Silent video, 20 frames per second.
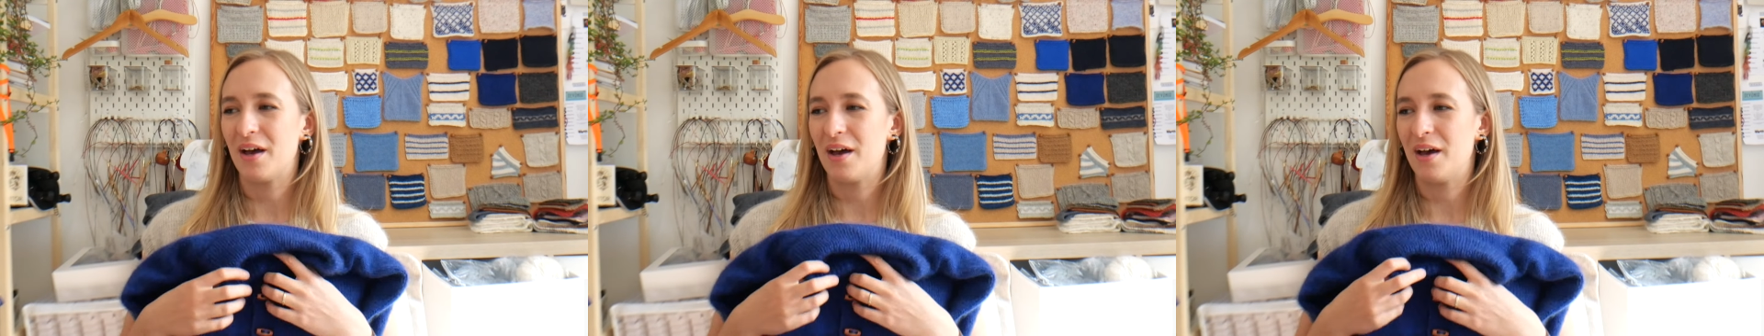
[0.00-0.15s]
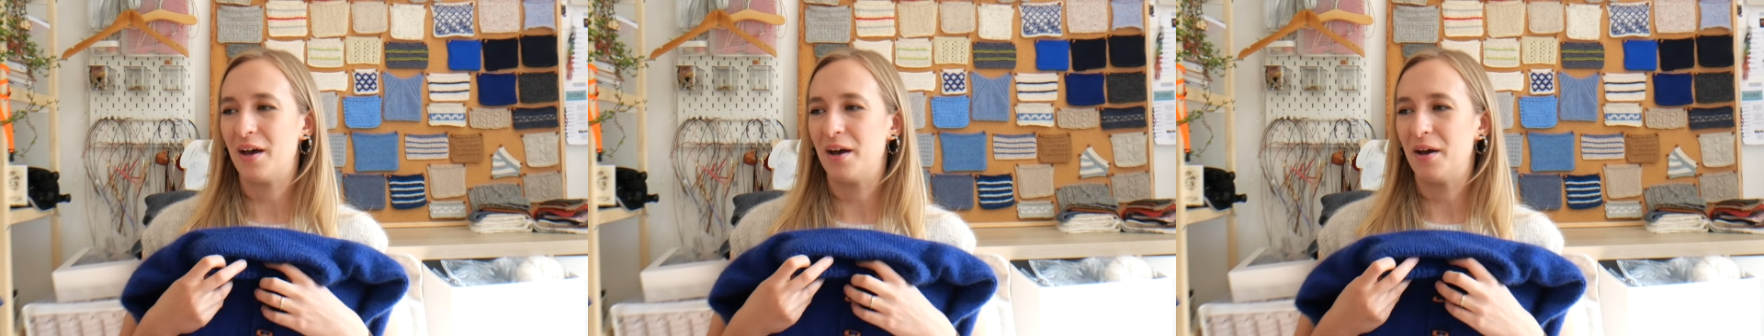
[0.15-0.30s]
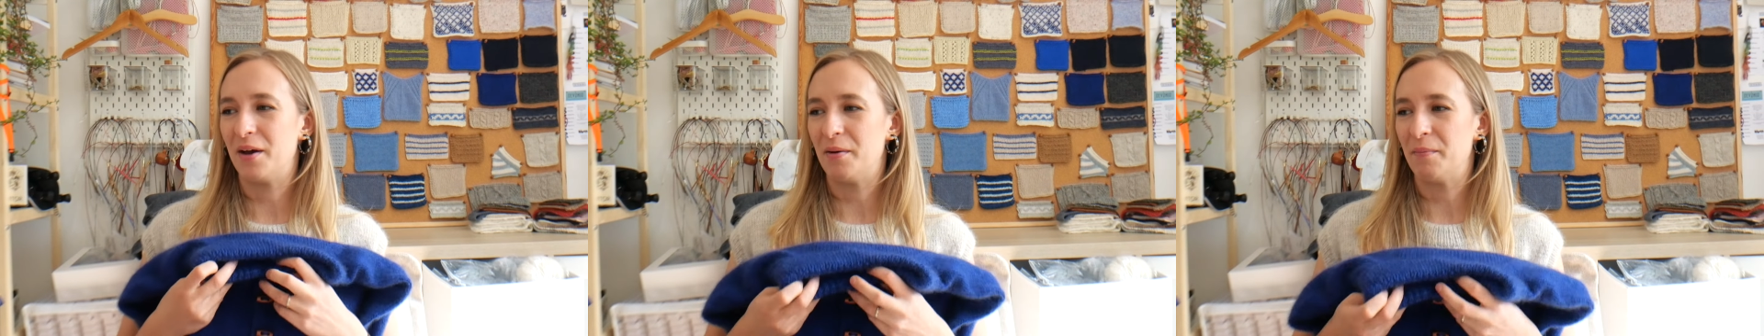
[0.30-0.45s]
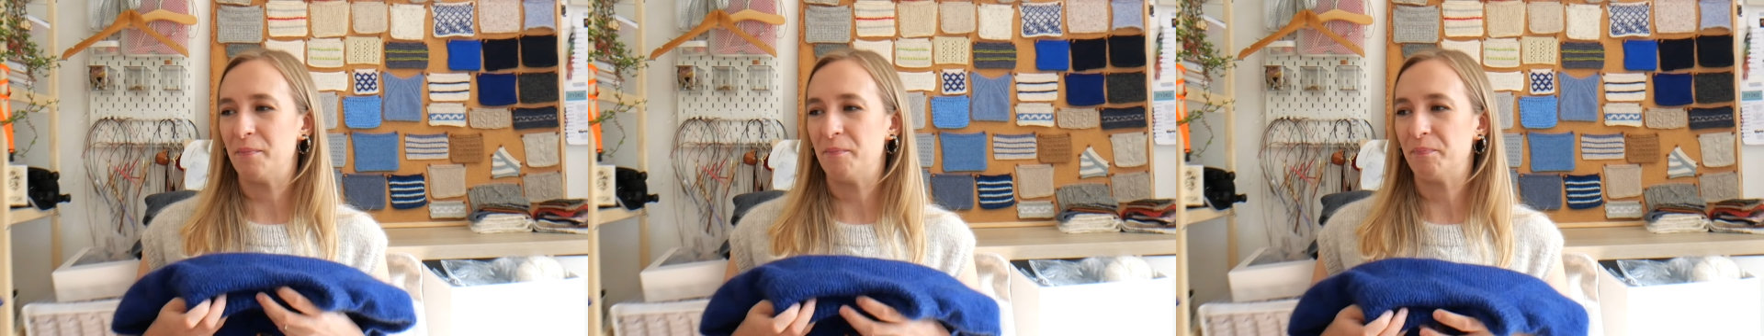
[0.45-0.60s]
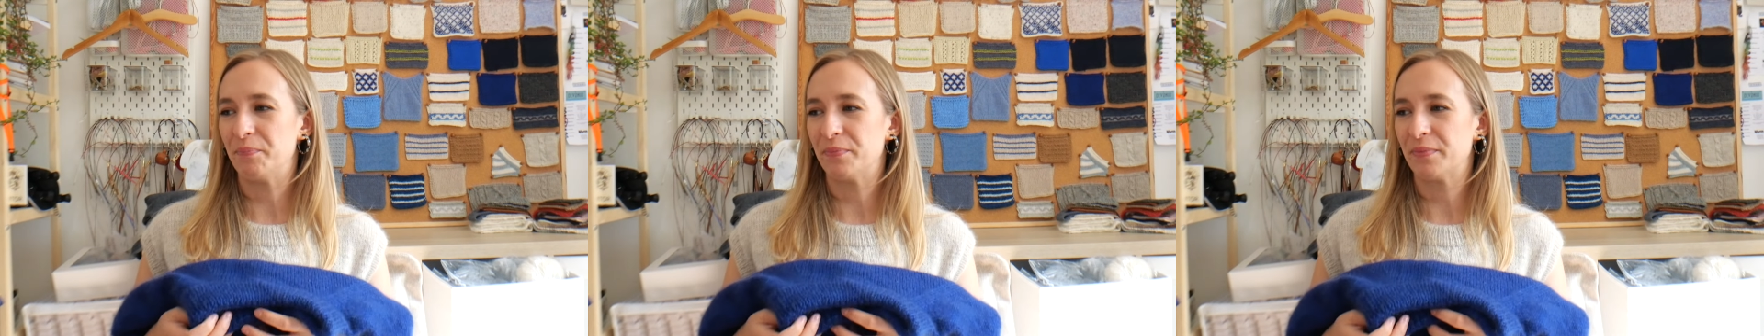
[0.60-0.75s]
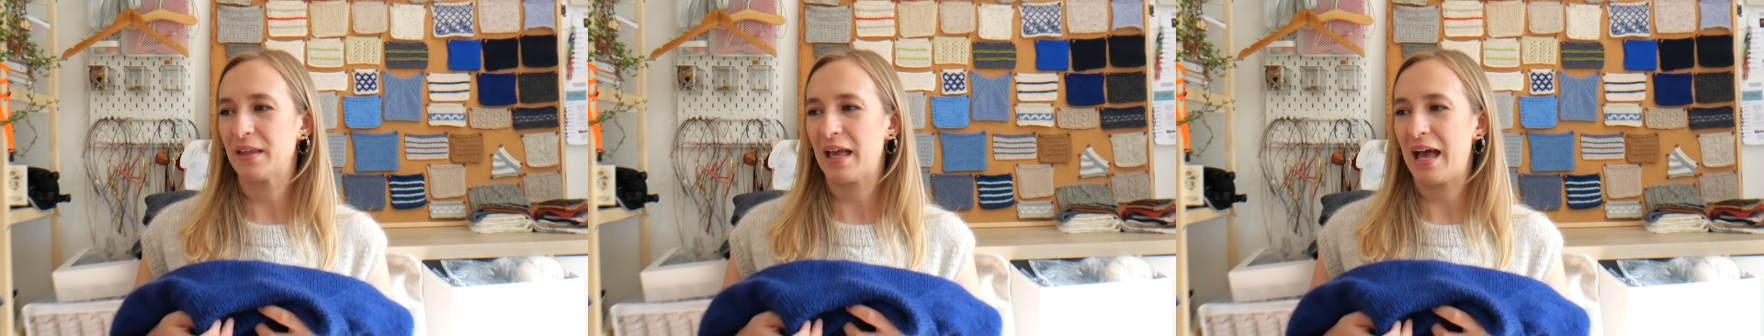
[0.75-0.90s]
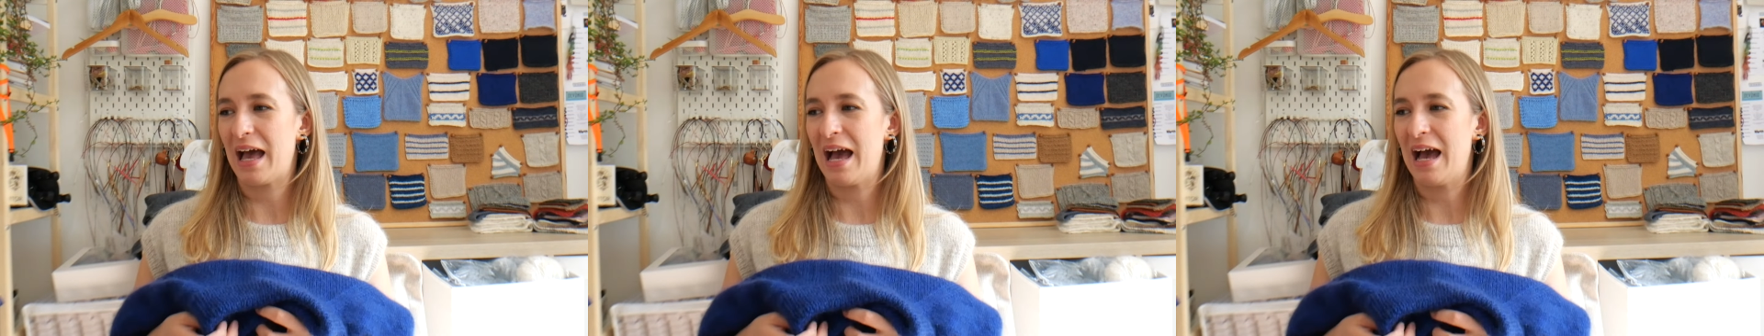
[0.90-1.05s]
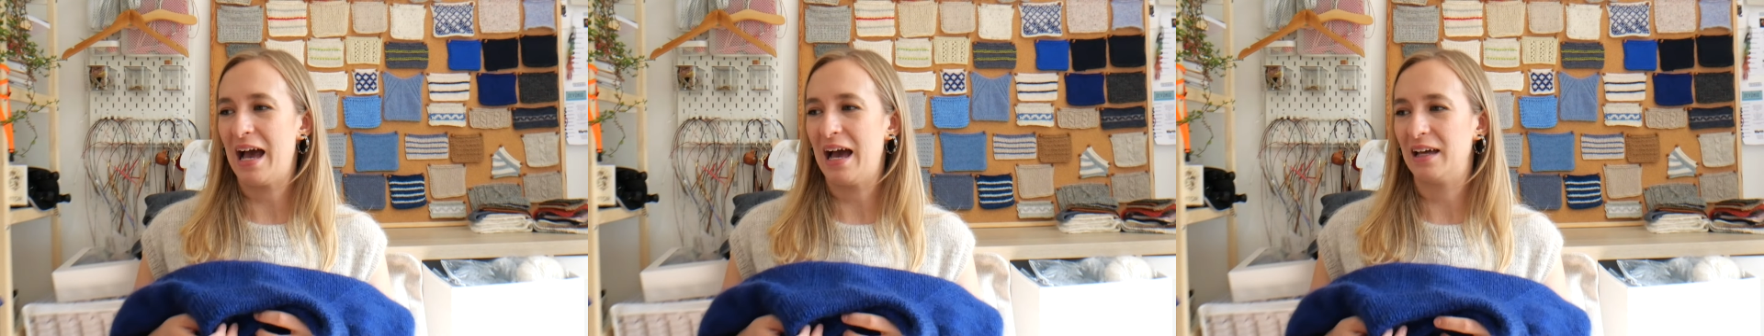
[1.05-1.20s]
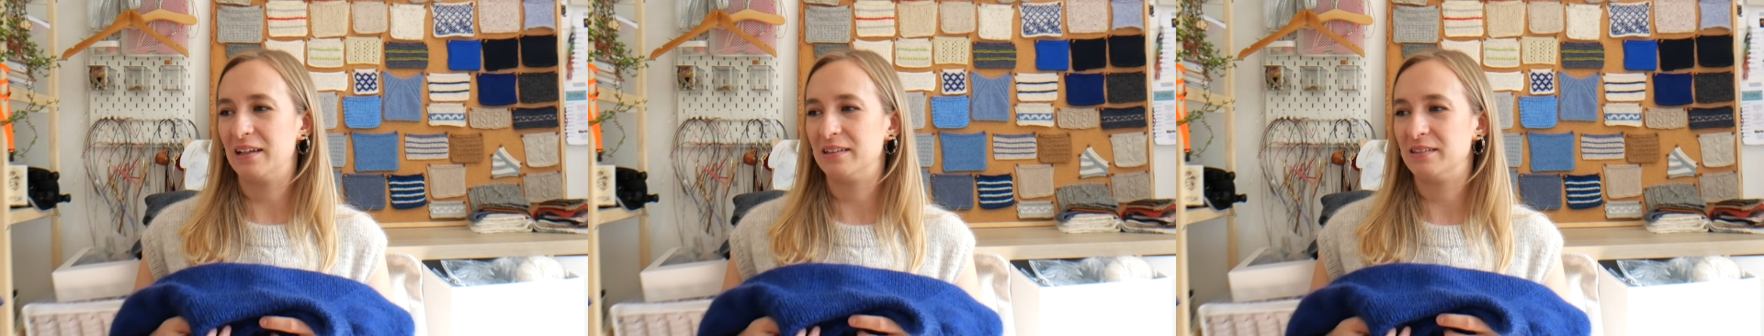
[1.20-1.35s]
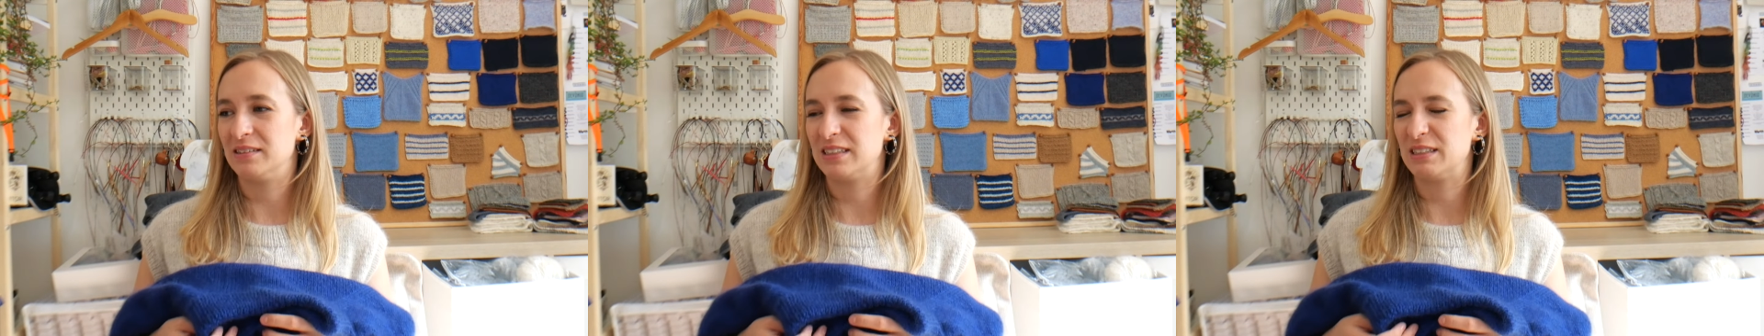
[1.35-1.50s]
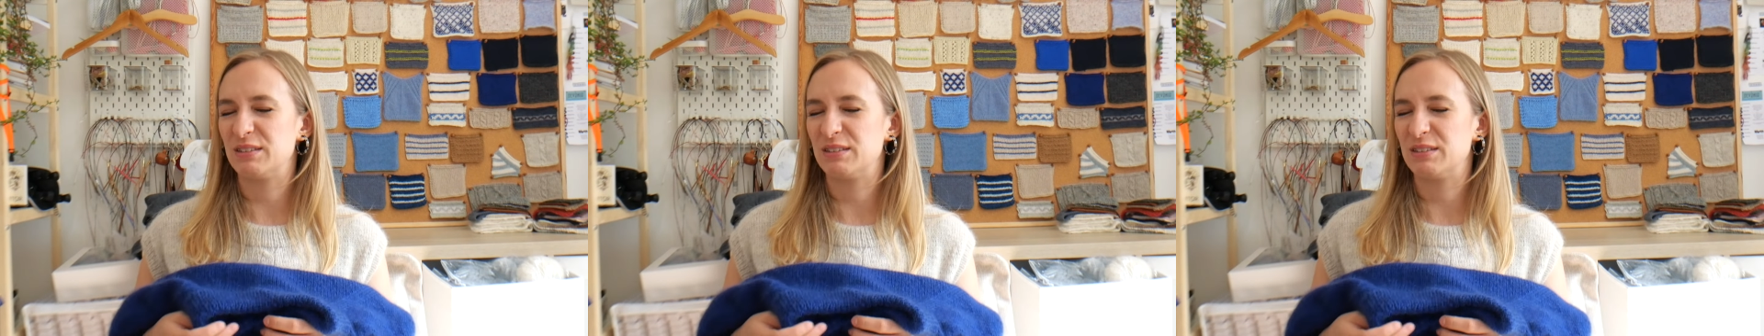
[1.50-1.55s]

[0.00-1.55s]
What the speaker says: And